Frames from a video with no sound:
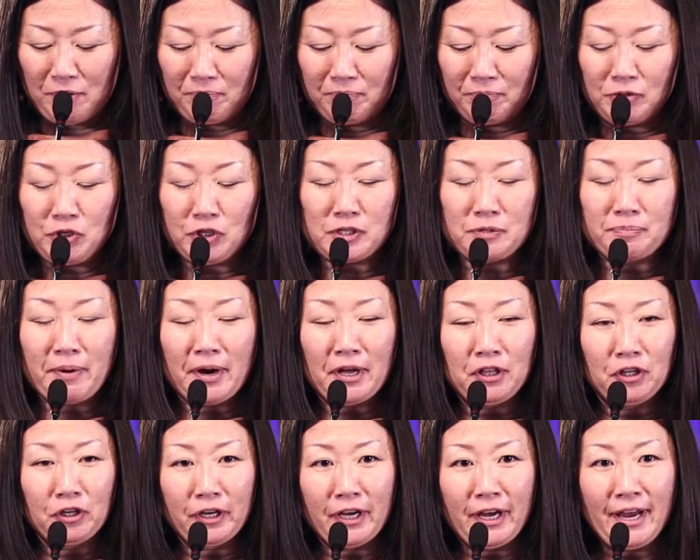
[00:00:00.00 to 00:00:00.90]
just by
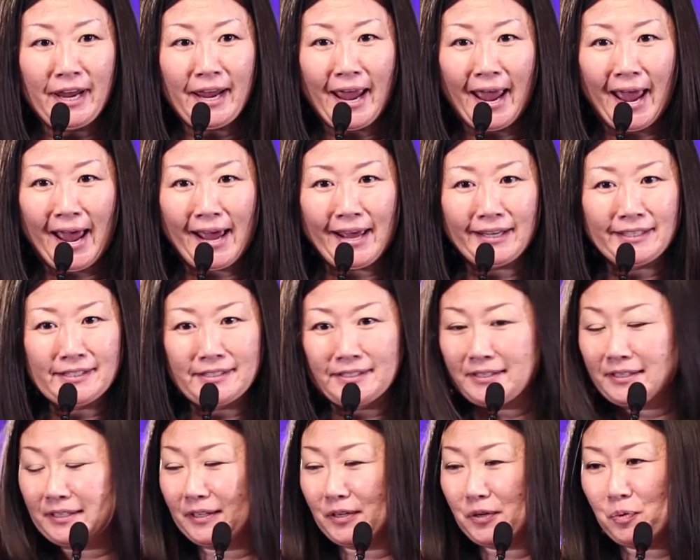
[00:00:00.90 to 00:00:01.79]
looking
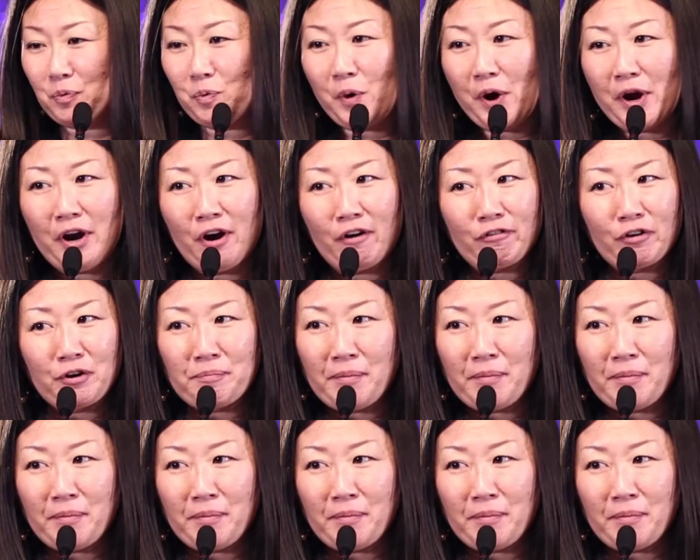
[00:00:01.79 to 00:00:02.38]
at whatever